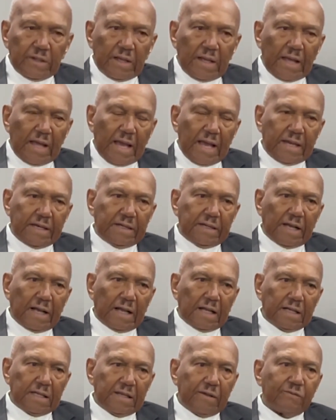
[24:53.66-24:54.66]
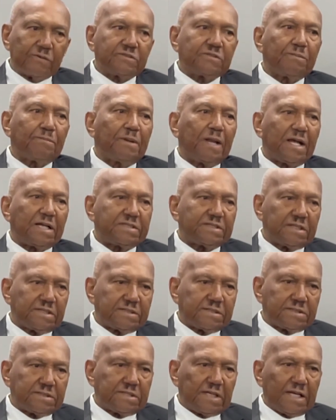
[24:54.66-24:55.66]
And it was a
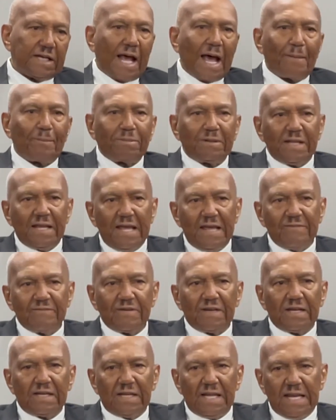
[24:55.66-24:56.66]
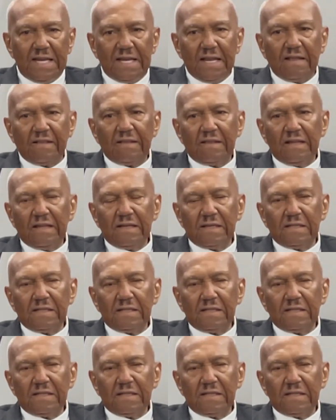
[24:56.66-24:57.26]
blessing. And I believe in letting